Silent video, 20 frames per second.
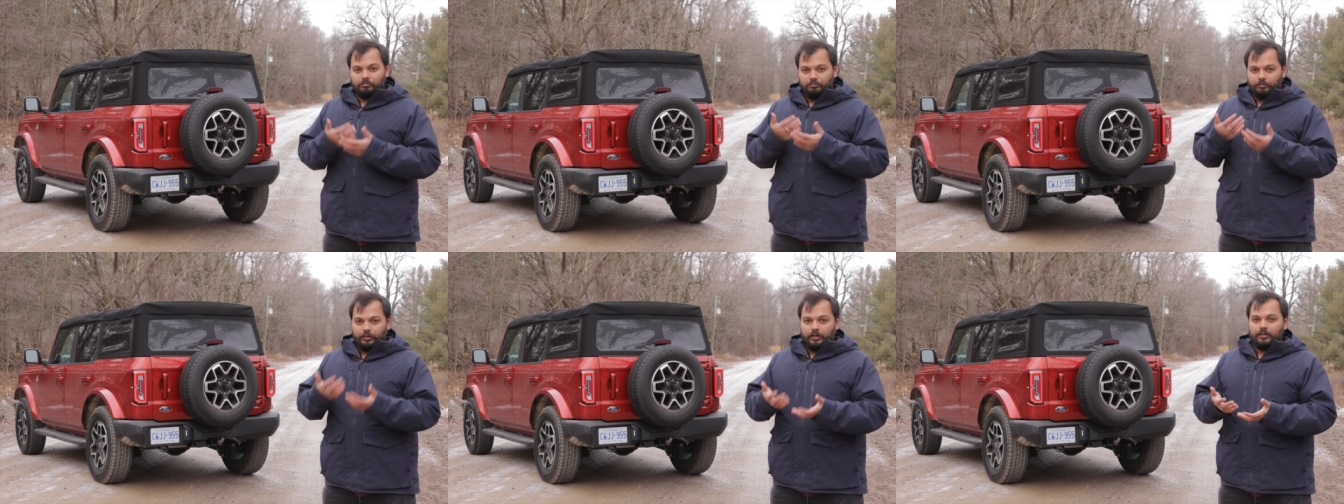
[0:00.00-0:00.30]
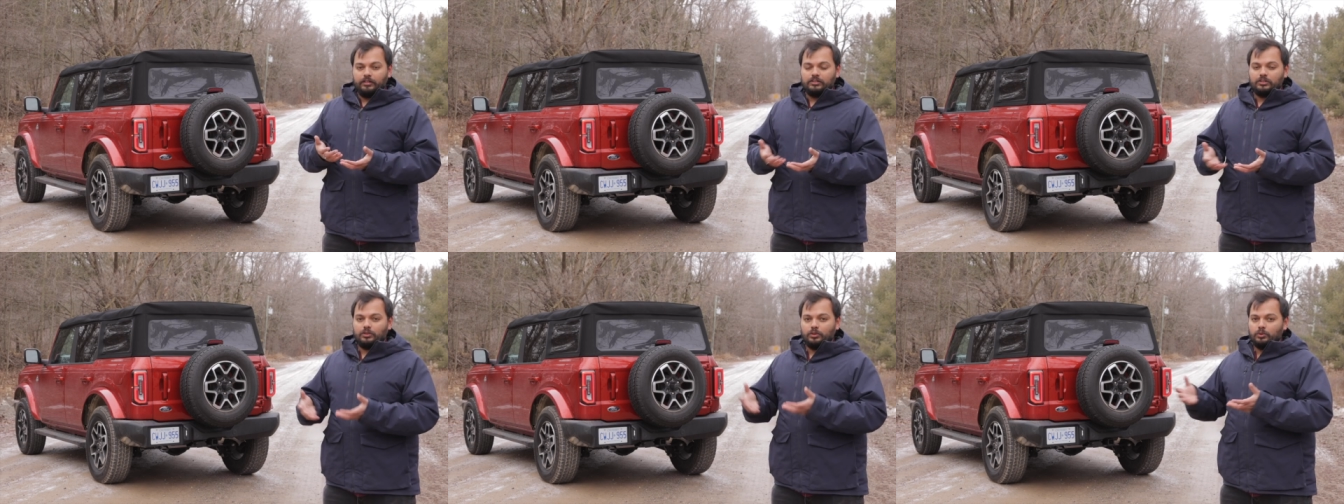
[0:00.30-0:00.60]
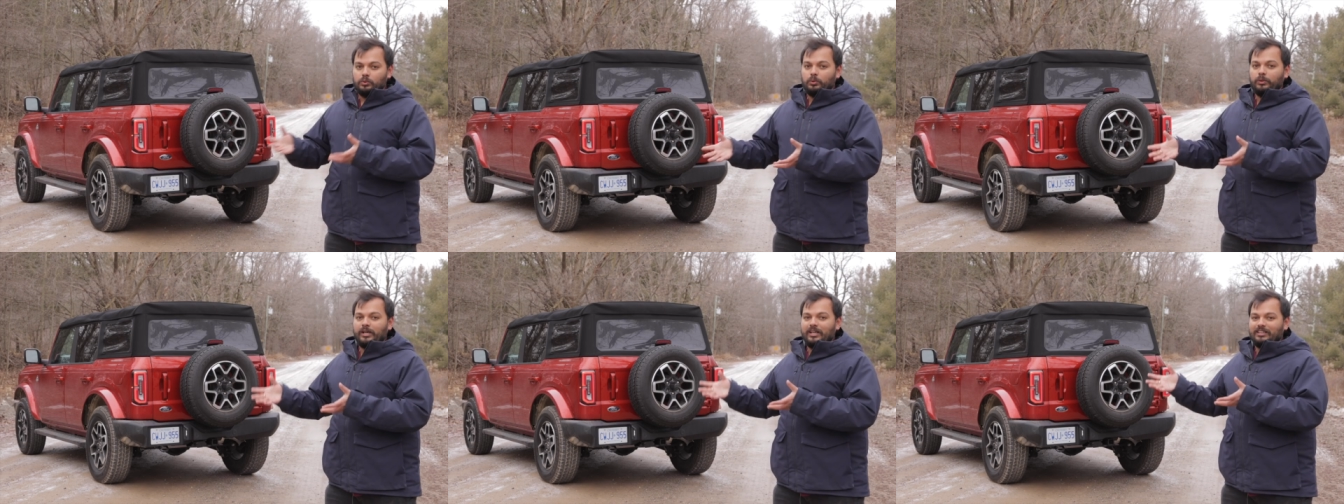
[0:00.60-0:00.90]
variants,
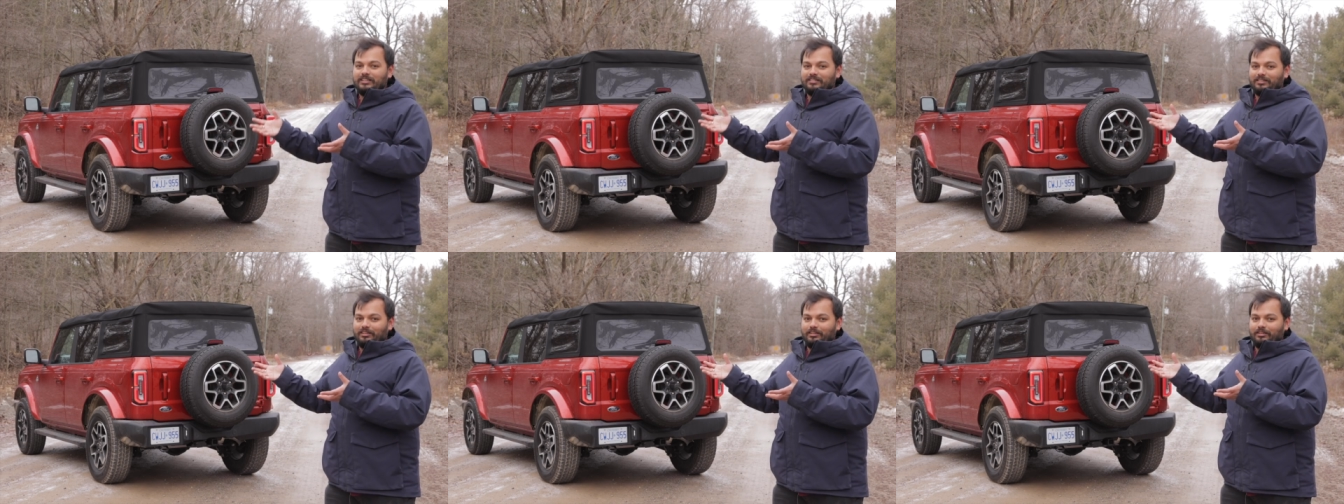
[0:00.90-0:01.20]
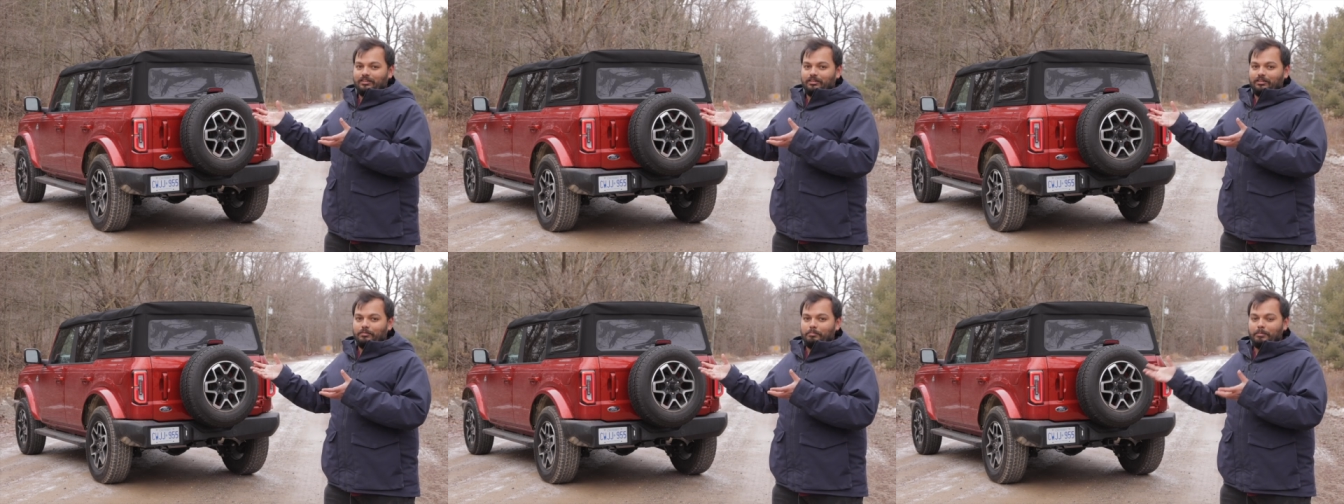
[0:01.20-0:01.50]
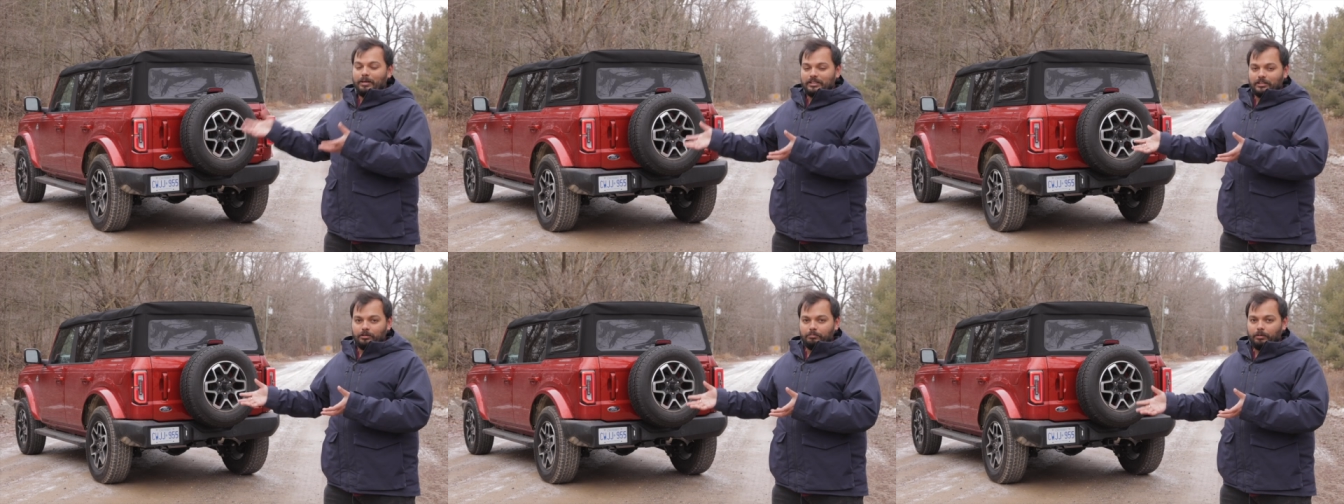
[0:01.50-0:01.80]
you do get uh,
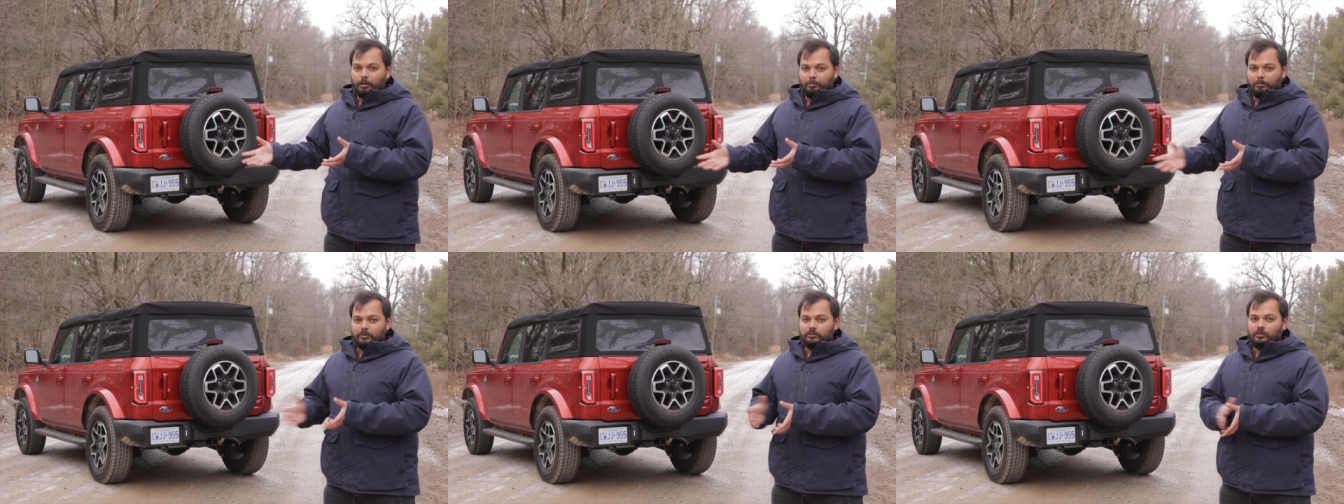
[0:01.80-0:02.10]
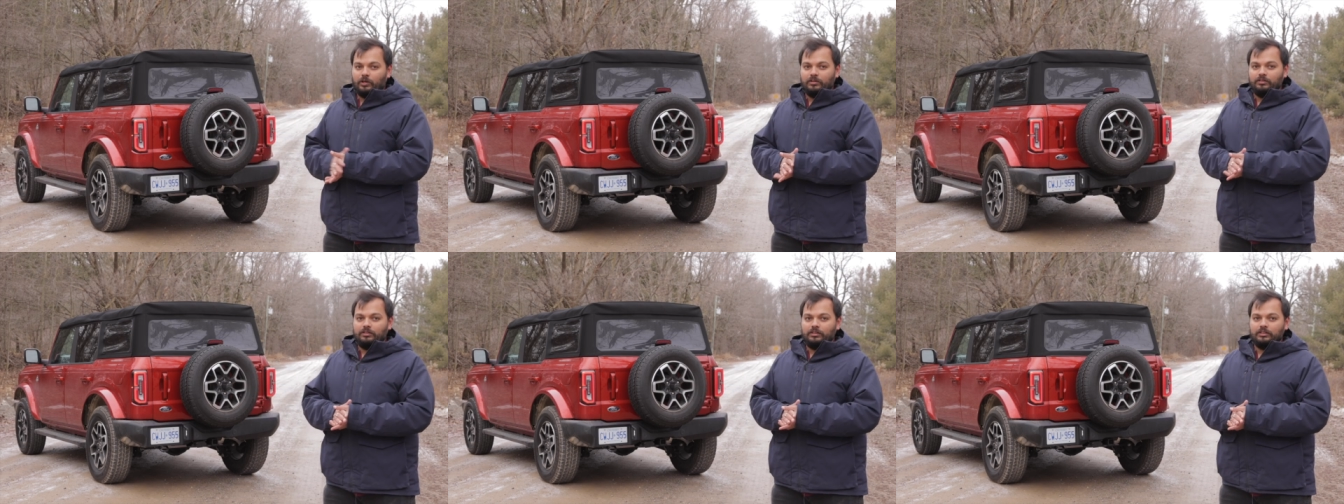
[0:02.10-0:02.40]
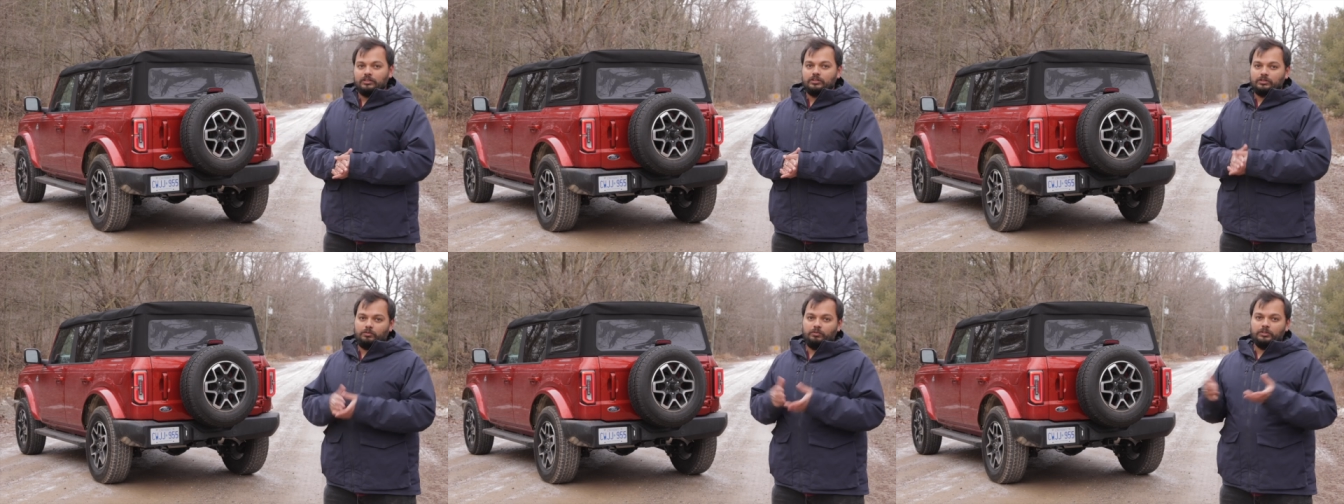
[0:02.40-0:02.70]
metal bumpers on
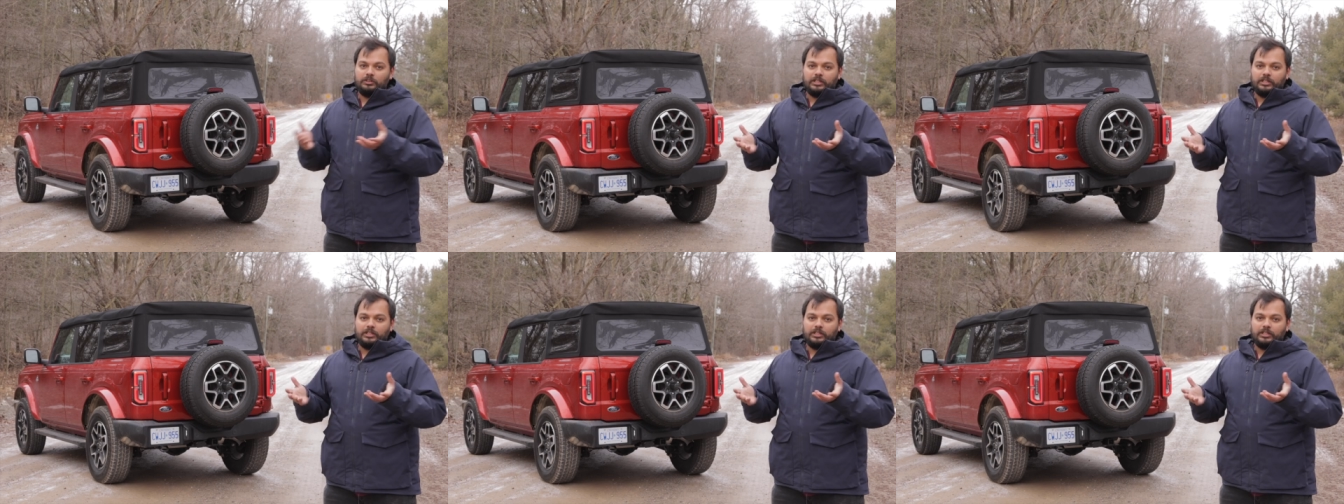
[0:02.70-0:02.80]
this,